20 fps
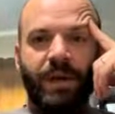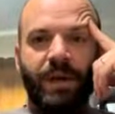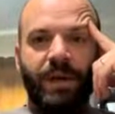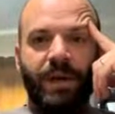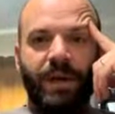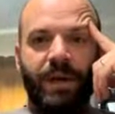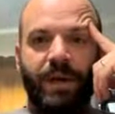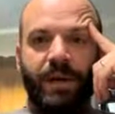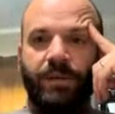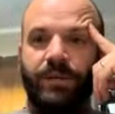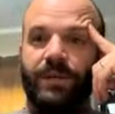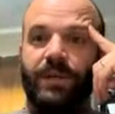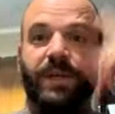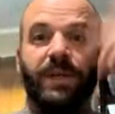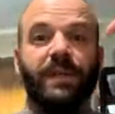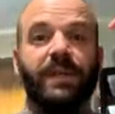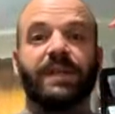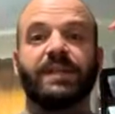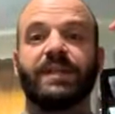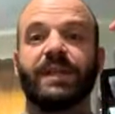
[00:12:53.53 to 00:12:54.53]
And I was like,
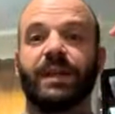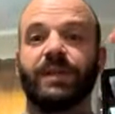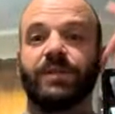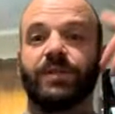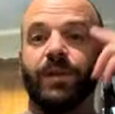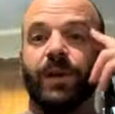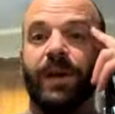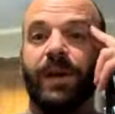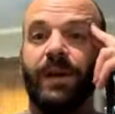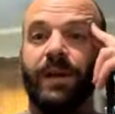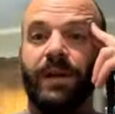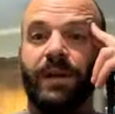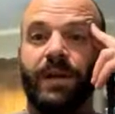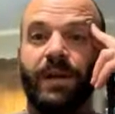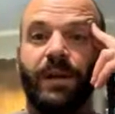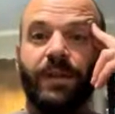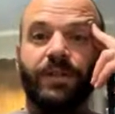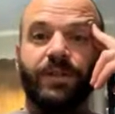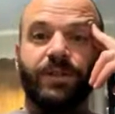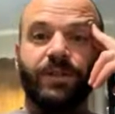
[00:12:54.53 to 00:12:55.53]
that sounds great.
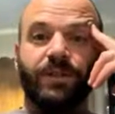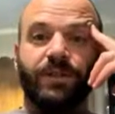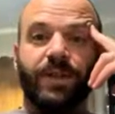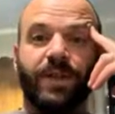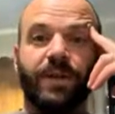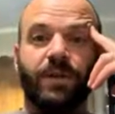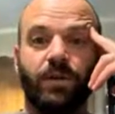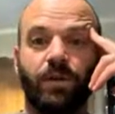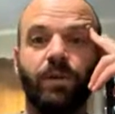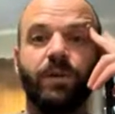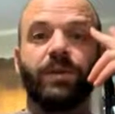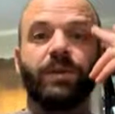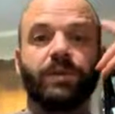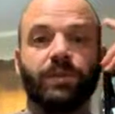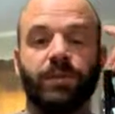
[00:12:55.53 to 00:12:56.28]
And she was like, cool.